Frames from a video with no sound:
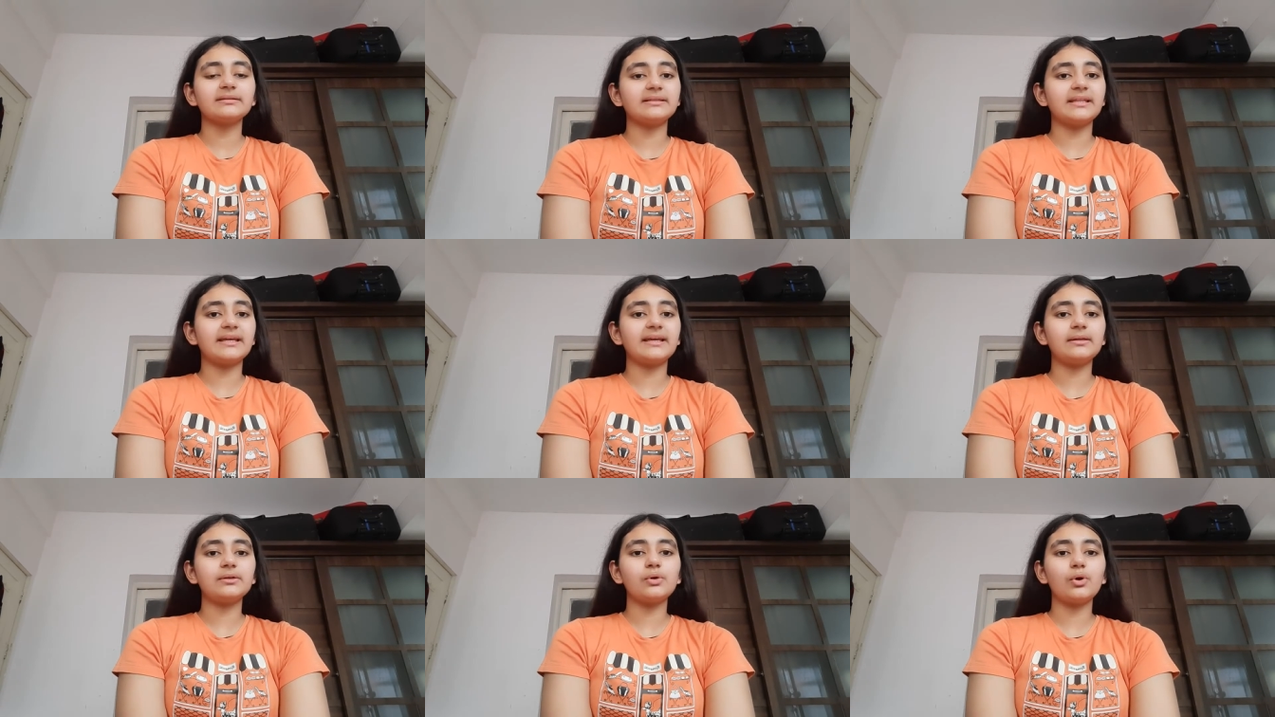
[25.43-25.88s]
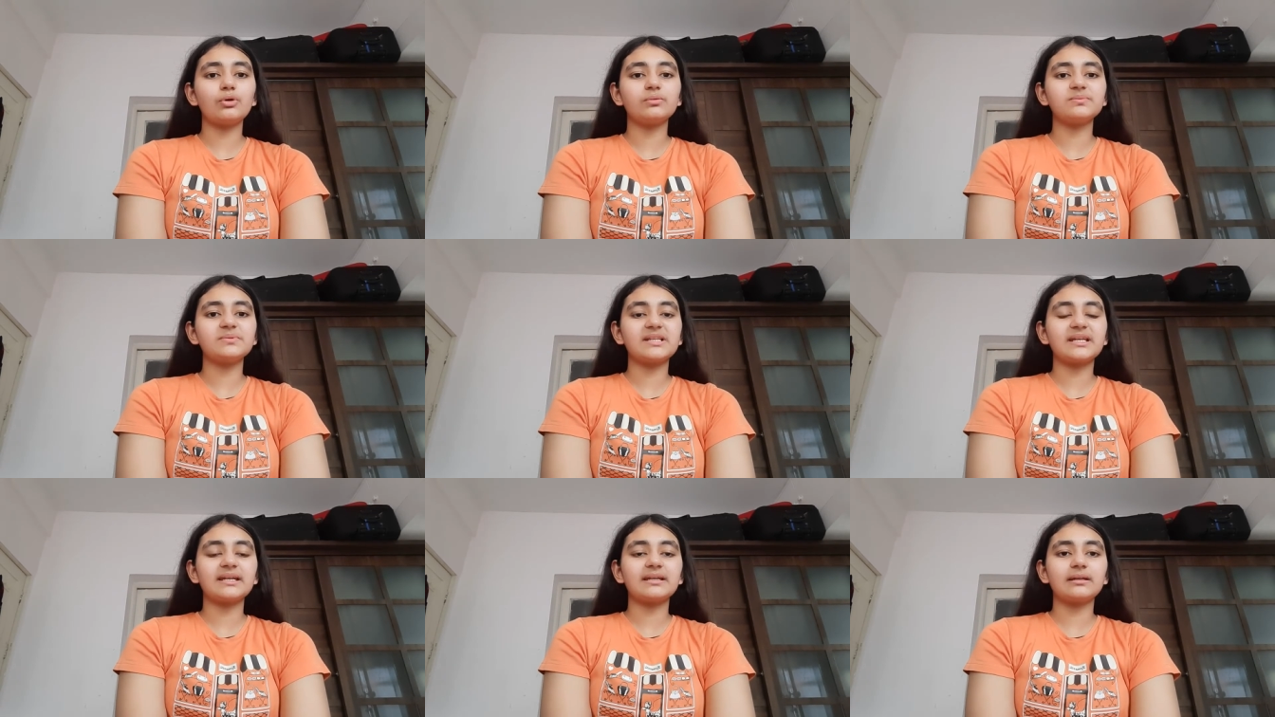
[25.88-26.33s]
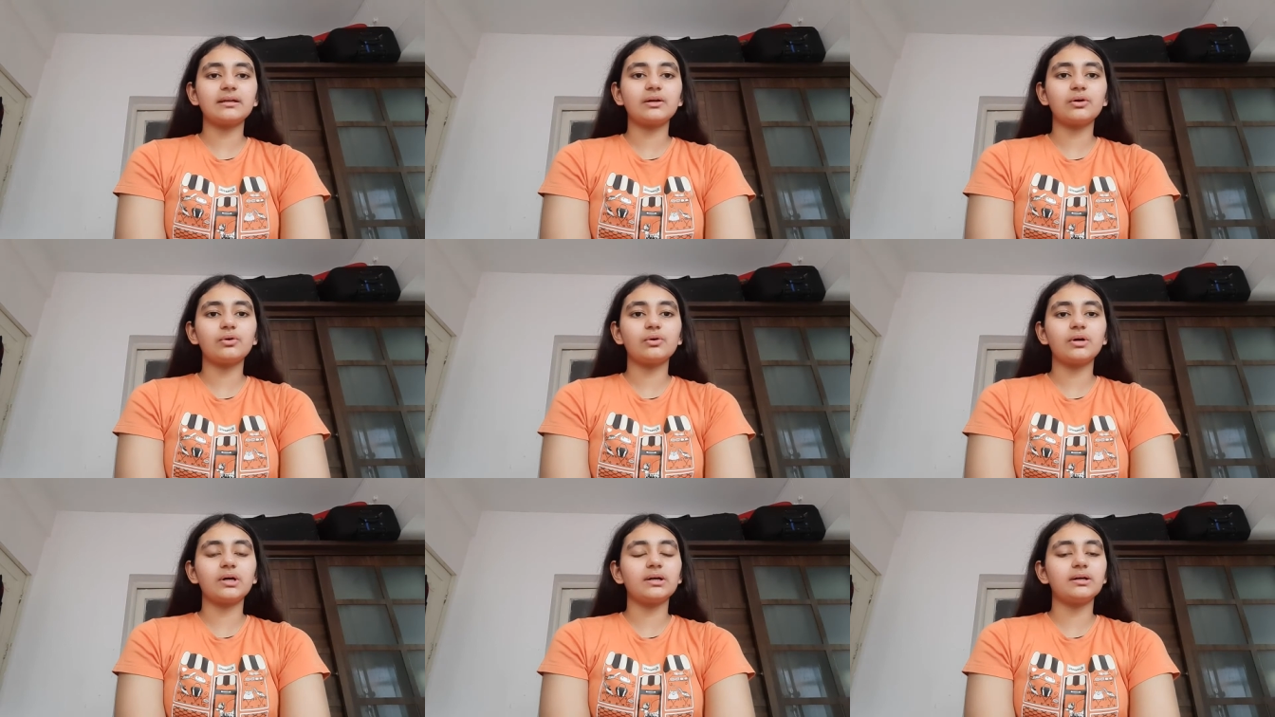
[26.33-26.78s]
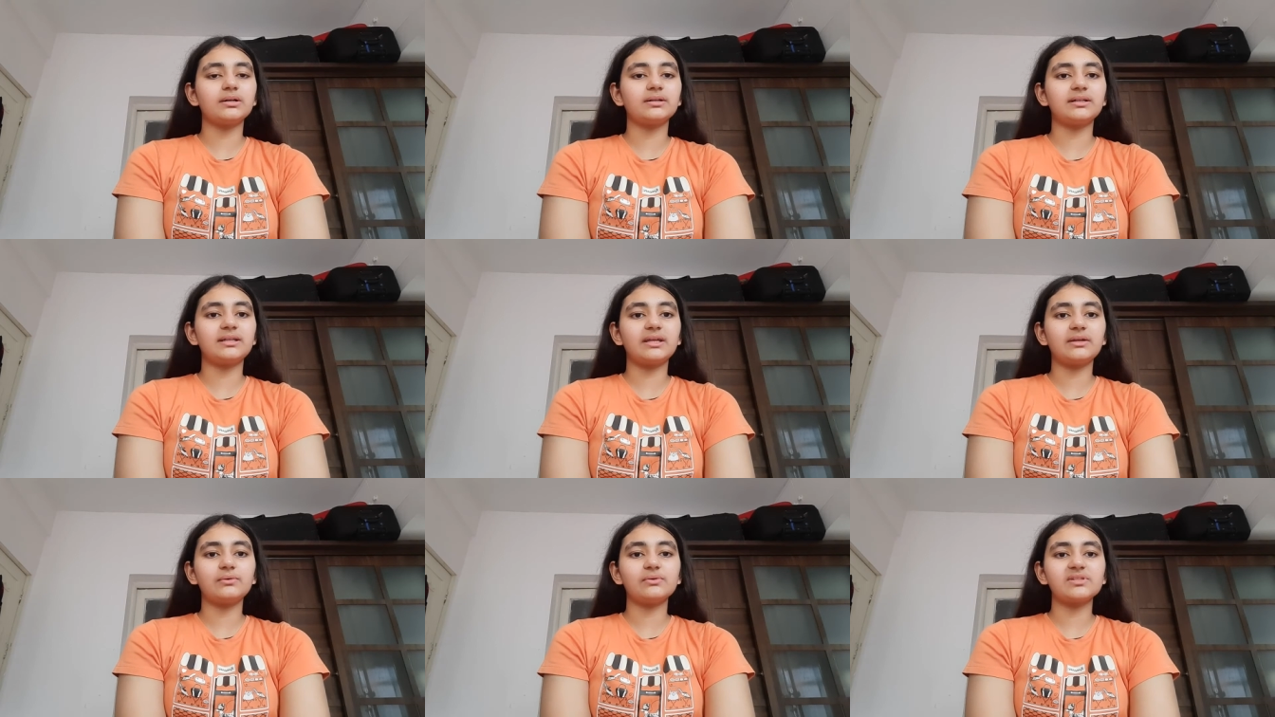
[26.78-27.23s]
then Hope's get uh,
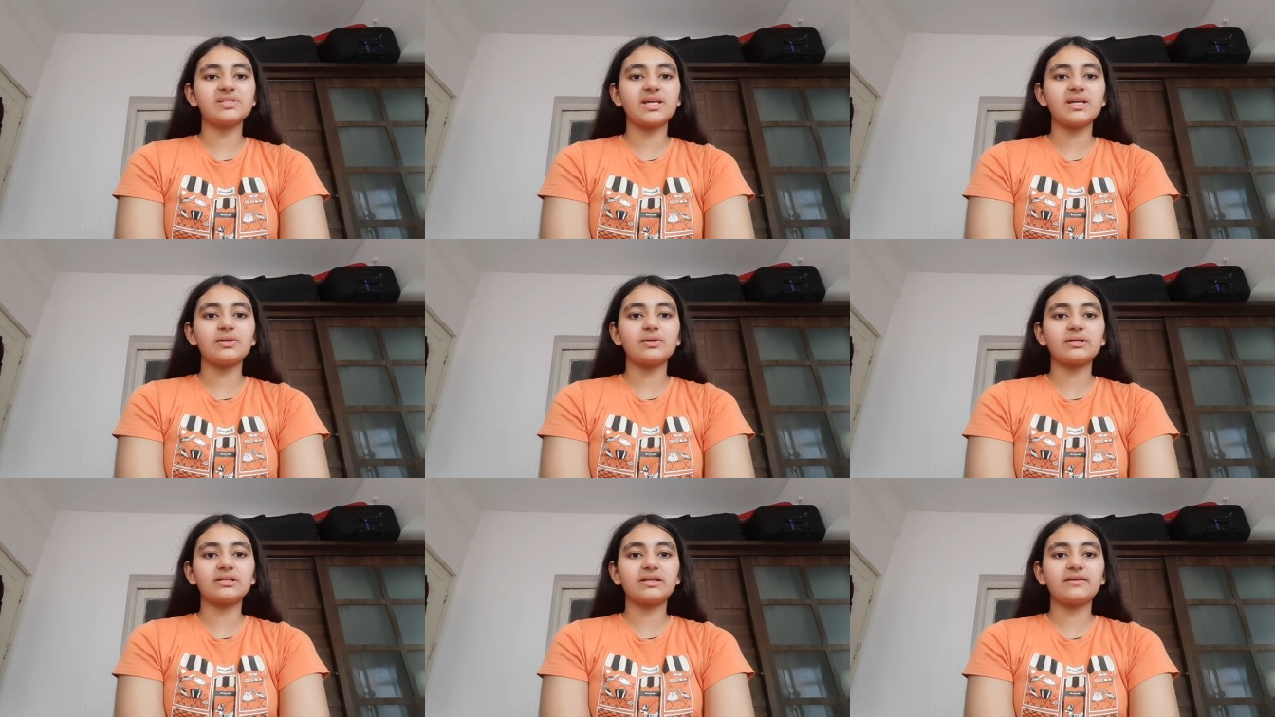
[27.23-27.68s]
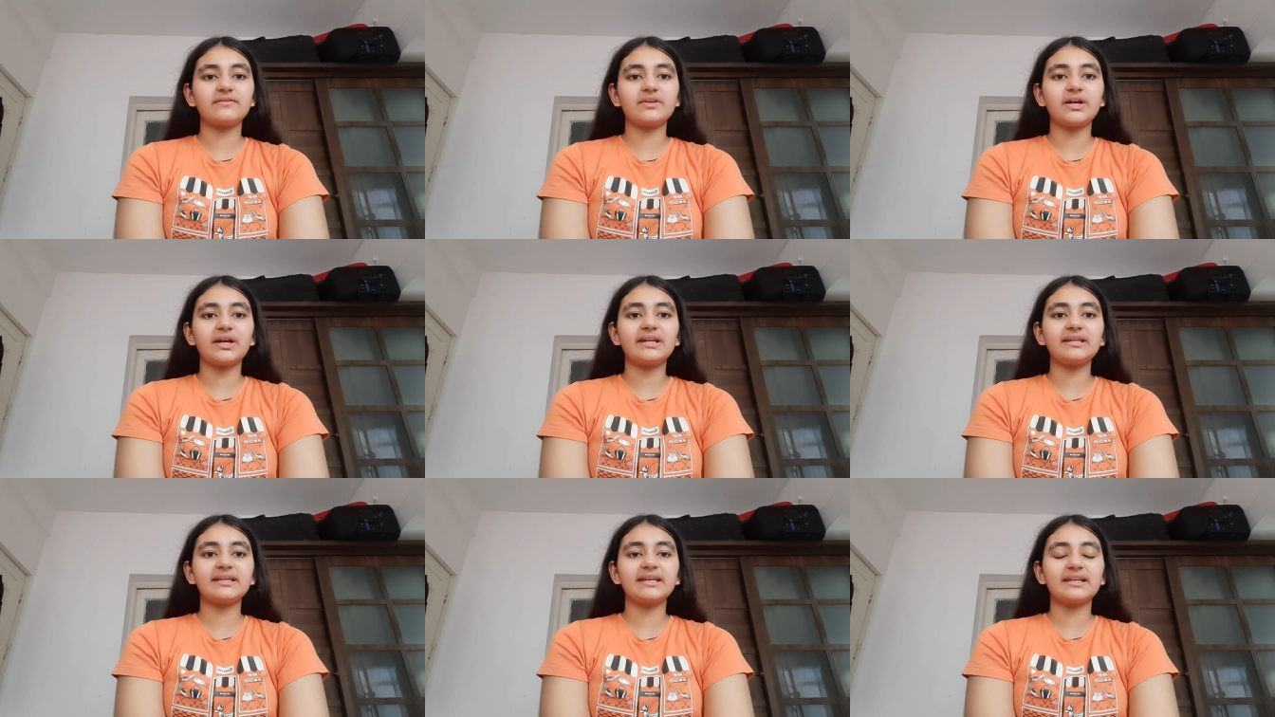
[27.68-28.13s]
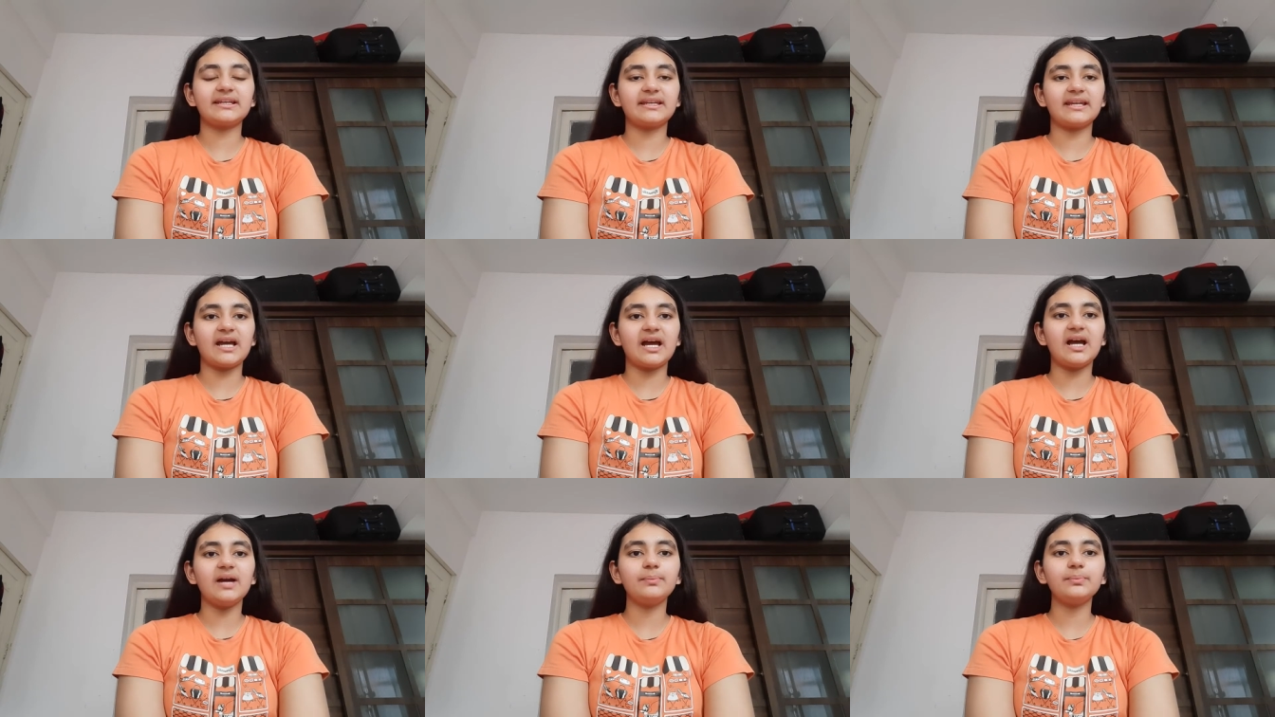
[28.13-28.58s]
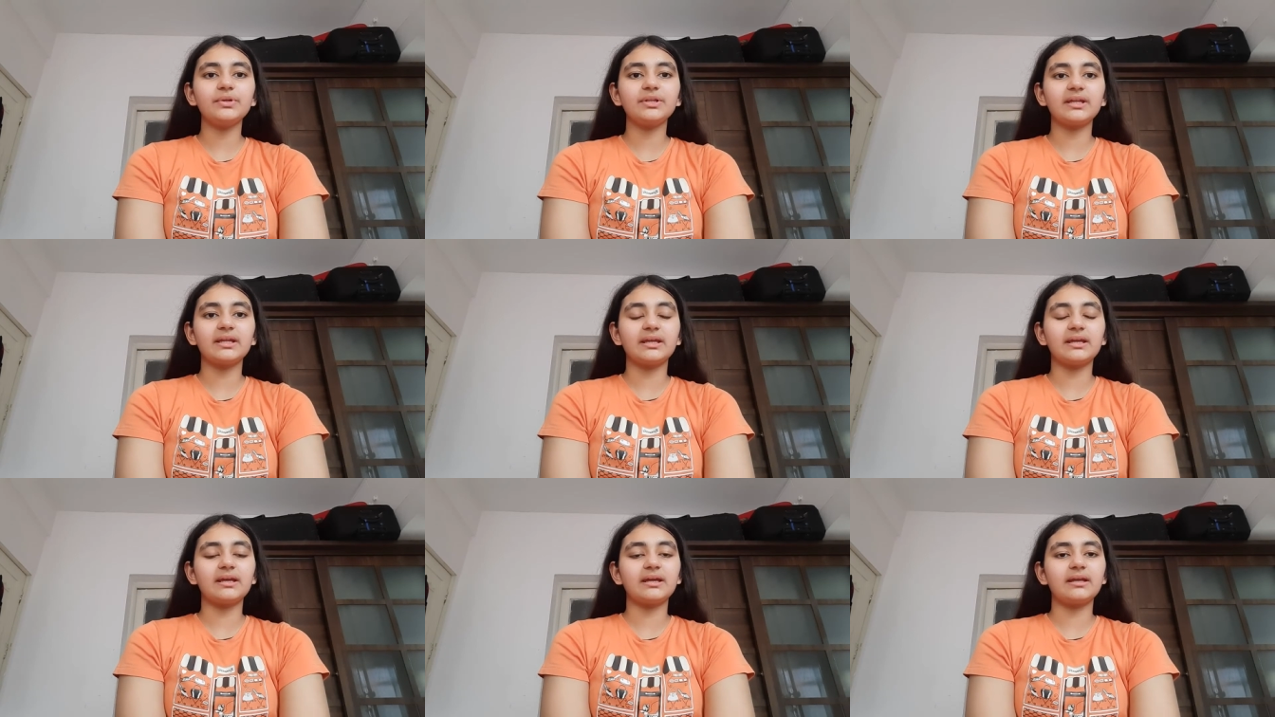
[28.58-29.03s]
Diyoza and Octavia get kidnapped
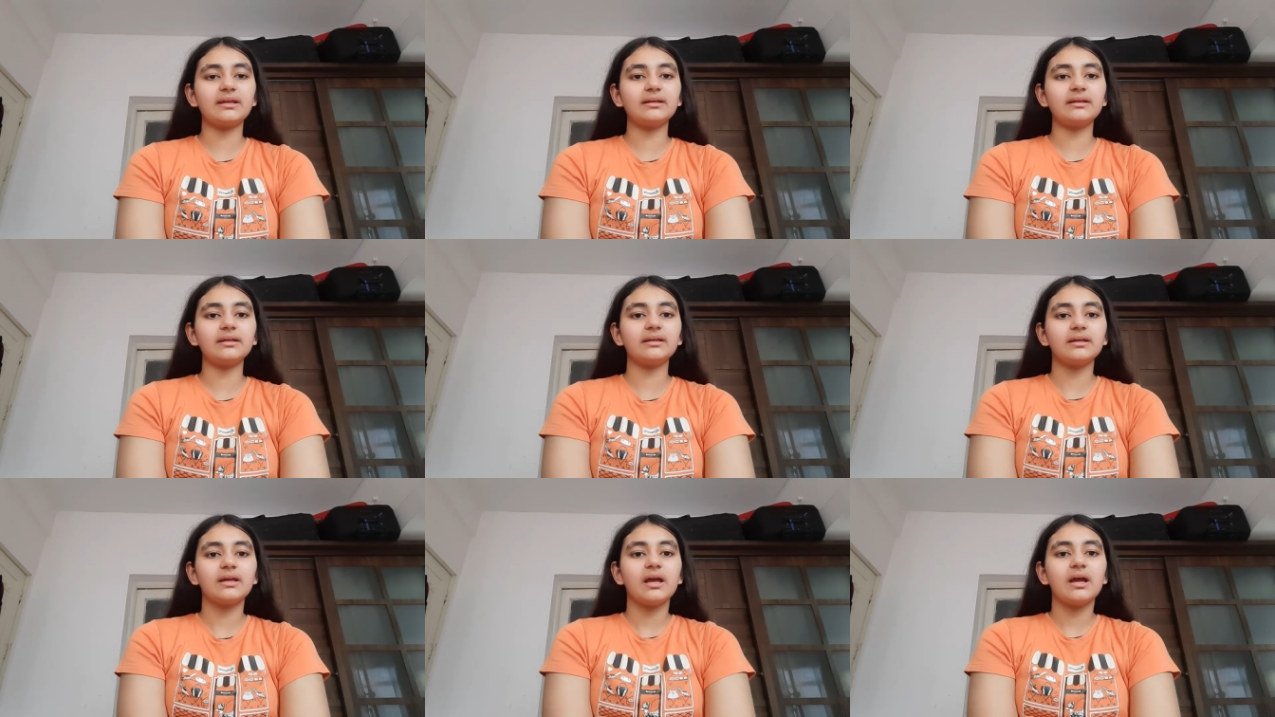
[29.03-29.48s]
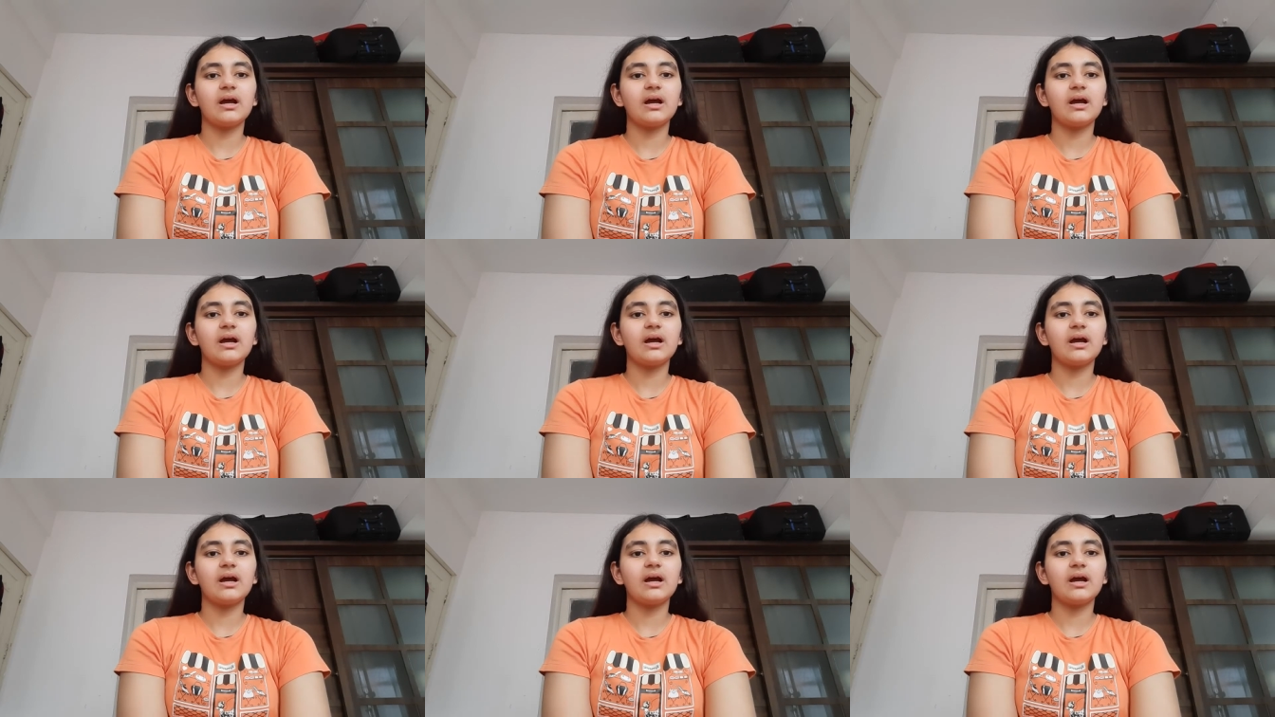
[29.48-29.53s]
and